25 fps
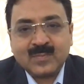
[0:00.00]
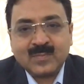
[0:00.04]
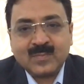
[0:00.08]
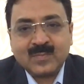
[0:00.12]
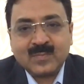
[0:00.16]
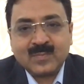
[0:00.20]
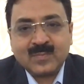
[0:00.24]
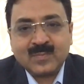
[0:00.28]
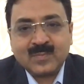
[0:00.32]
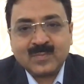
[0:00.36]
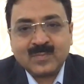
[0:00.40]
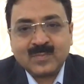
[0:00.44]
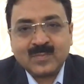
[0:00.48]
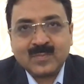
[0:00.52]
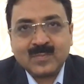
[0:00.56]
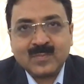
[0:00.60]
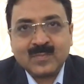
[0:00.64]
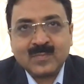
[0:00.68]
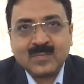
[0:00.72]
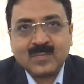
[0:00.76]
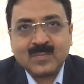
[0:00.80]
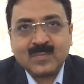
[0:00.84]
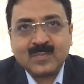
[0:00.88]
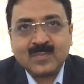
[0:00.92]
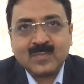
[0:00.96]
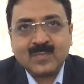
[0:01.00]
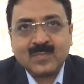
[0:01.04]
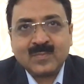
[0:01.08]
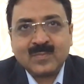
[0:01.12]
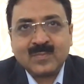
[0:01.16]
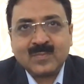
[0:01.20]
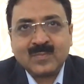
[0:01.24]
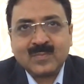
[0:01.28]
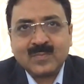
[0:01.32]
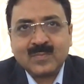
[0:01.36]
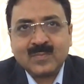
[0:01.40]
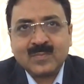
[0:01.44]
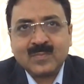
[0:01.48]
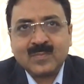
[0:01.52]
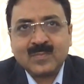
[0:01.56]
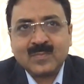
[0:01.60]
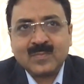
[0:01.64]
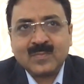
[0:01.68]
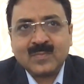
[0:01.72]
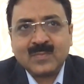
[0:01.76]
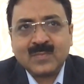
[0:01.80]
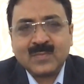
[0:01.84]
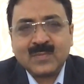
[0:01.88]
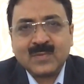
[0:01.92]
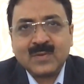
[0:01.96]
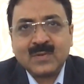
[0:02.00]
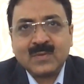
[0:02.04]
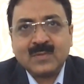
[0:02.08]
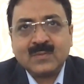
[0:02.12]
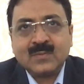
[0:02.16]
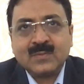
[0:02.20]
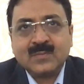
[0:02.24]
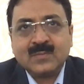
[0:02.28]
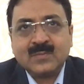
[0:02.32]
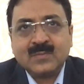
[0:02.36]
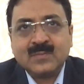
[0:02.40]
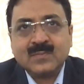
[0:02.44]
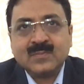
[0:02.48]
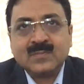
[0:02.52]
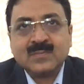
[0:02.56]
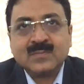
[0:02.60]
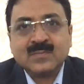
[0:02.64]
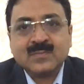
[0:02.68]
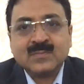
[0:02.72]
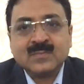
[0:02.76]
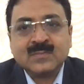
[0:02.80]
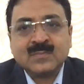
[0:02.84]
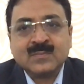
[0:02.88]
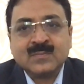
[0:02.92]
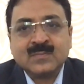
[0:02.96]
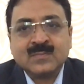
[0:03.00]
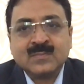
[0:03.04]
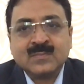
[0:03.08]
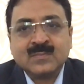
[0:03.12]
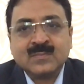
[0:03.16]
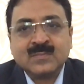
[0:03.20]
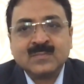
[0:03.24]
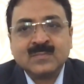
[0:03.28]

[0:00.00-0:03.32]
[no speech]